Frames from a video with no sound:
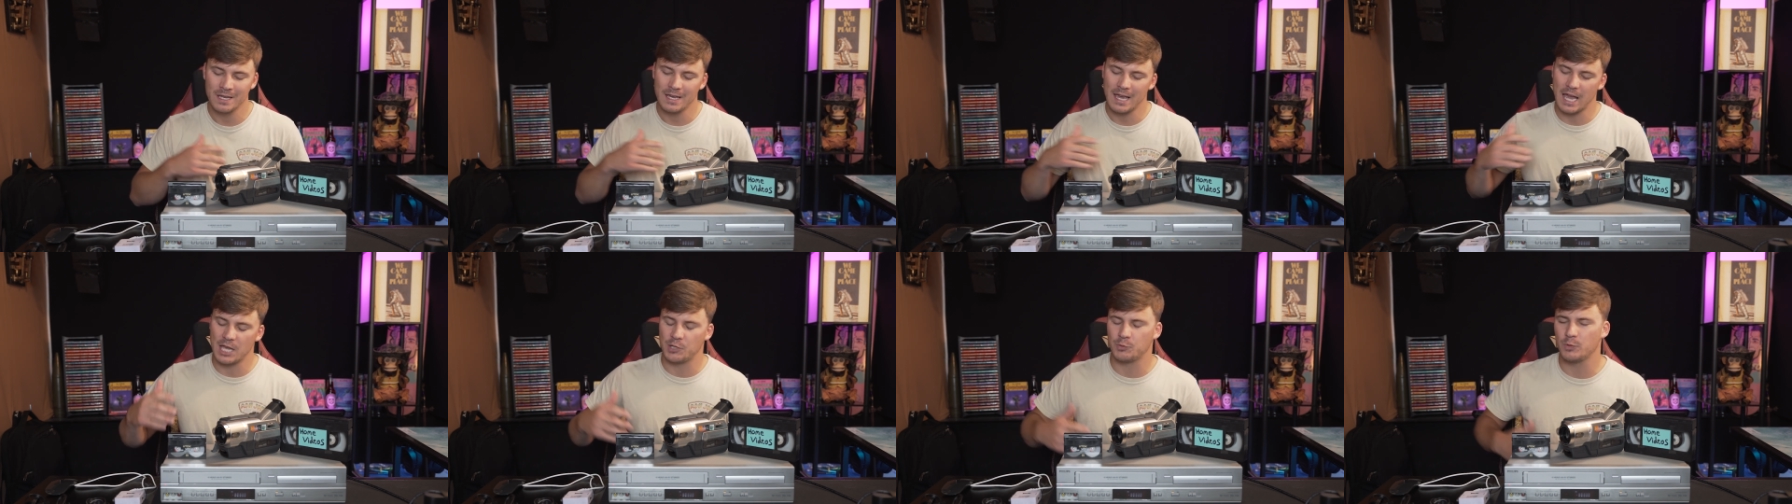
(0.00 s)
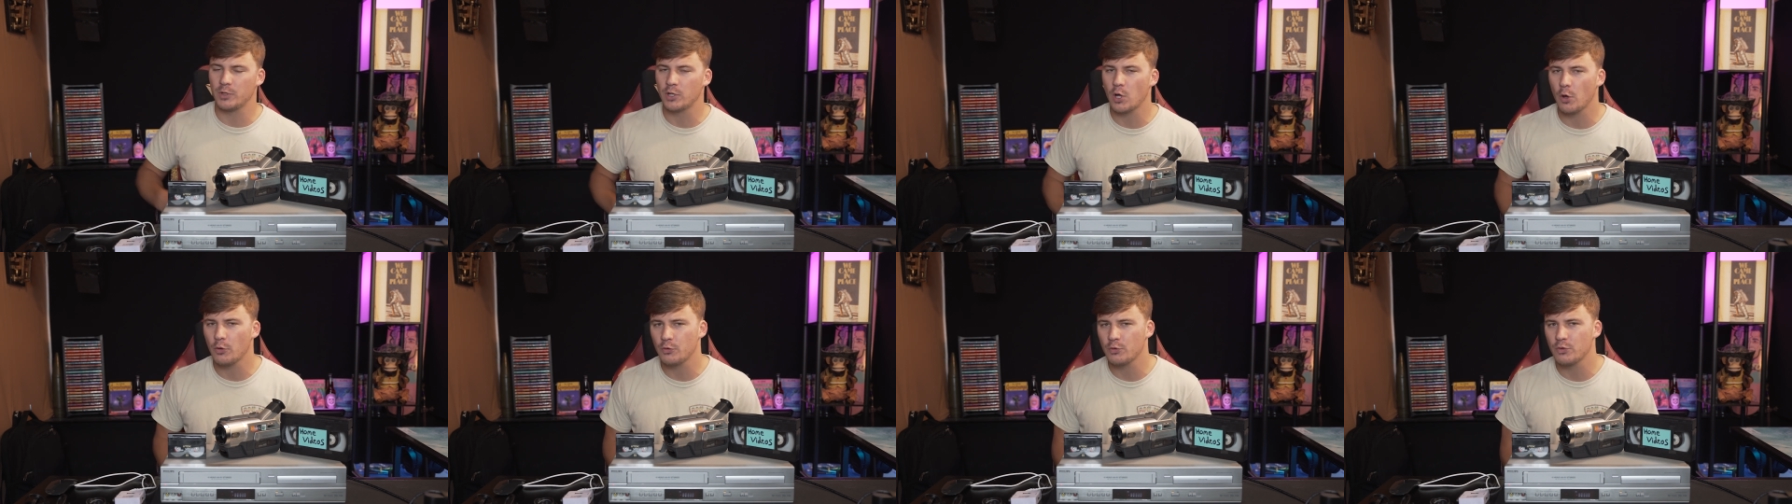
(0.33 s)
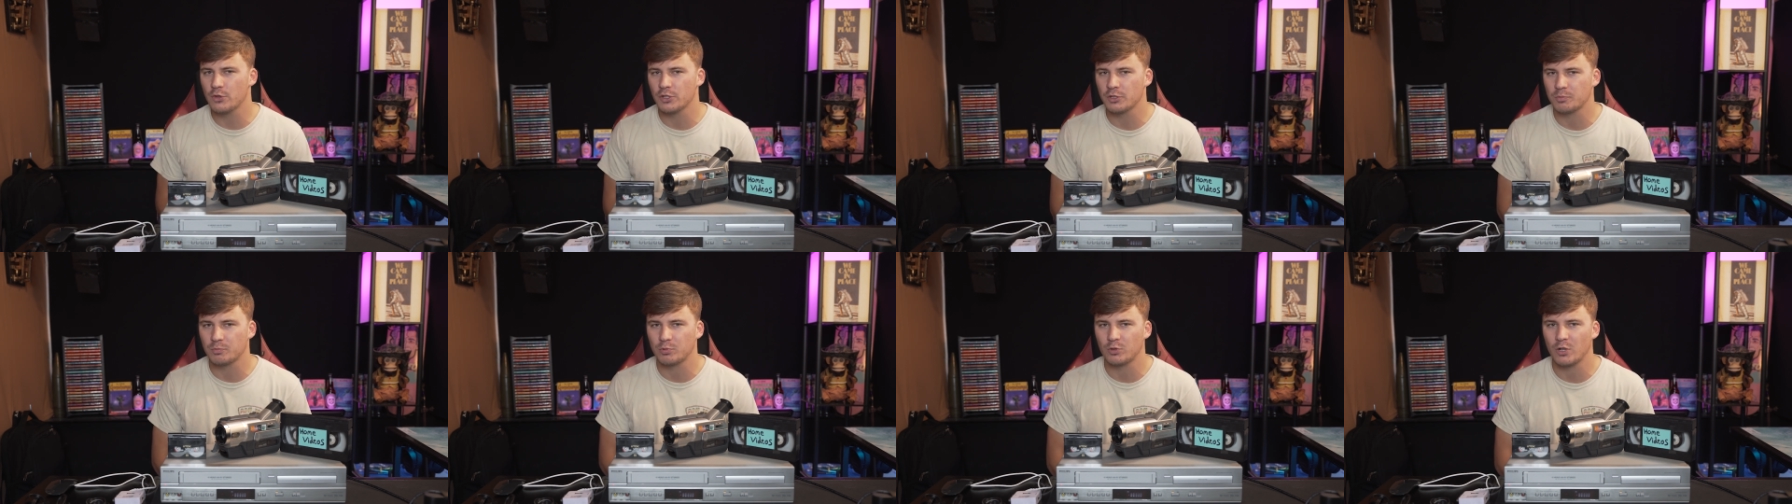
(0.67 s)
As we go through
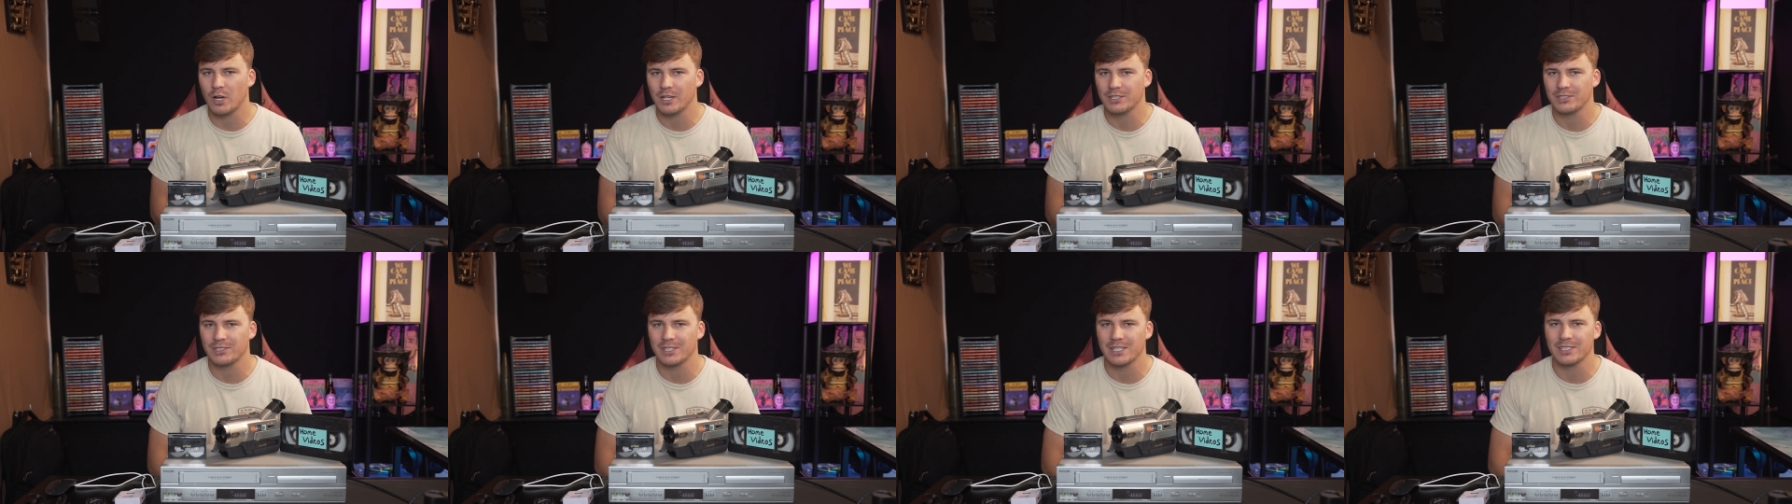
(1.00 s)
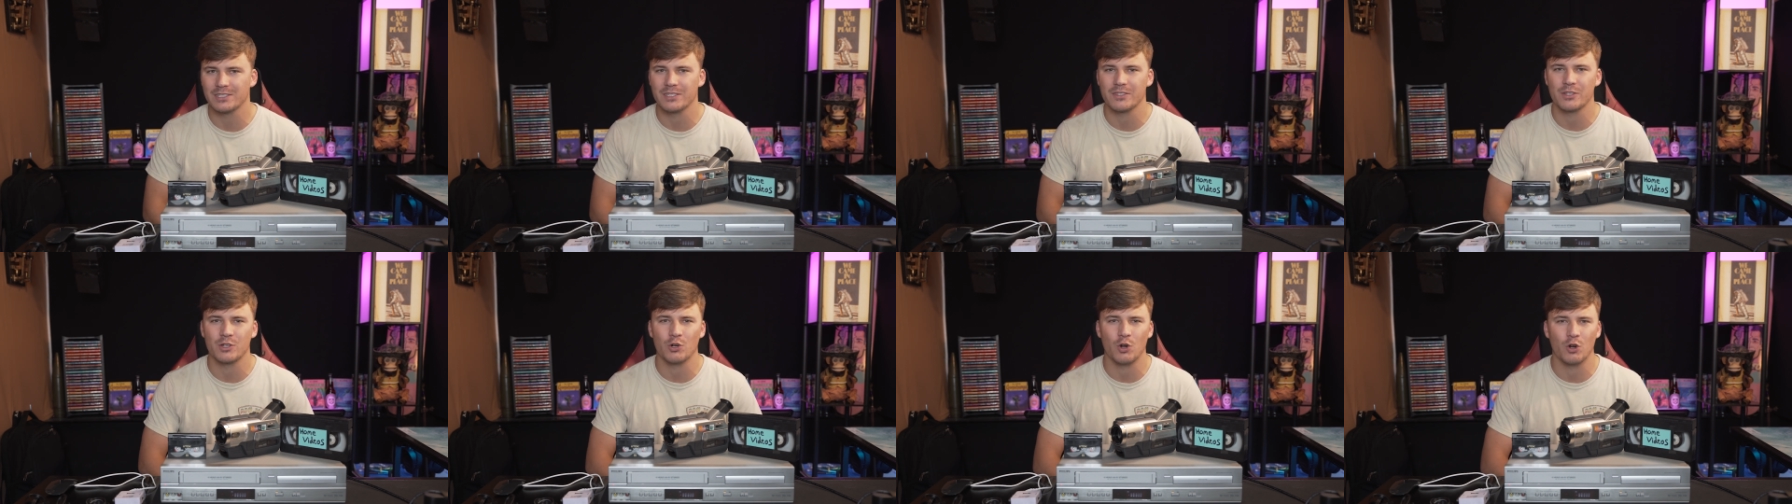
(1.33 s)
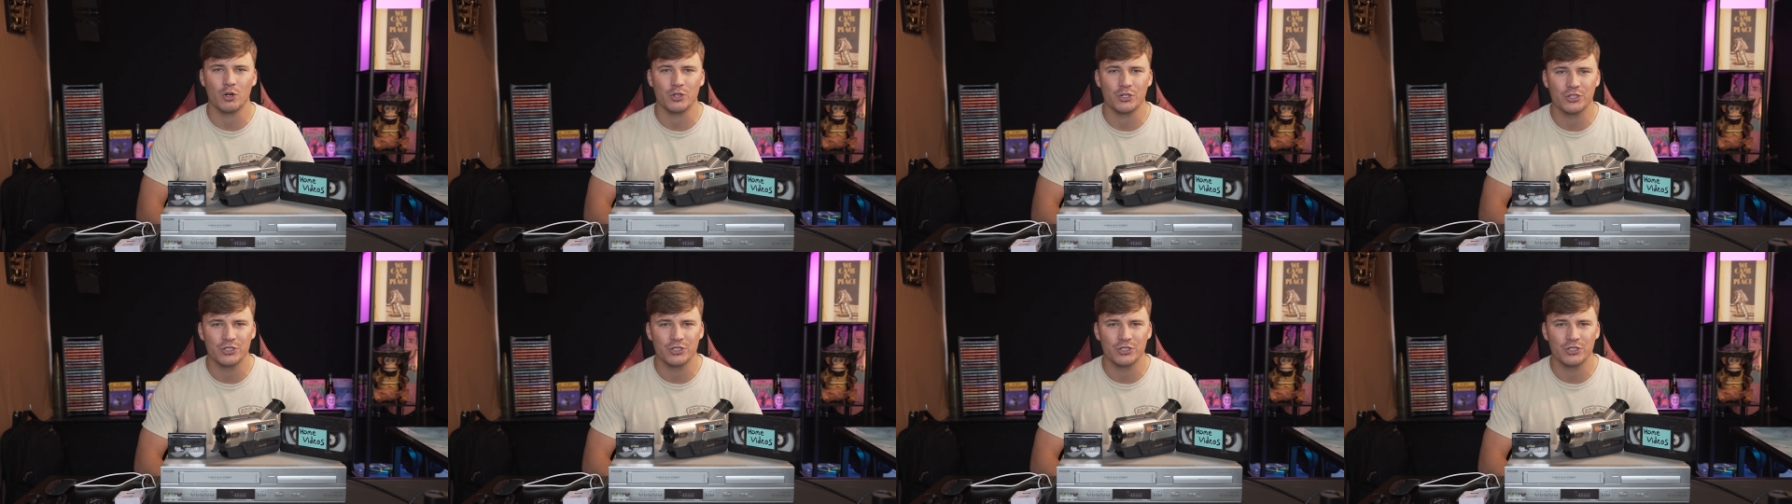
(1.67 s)
this process, there are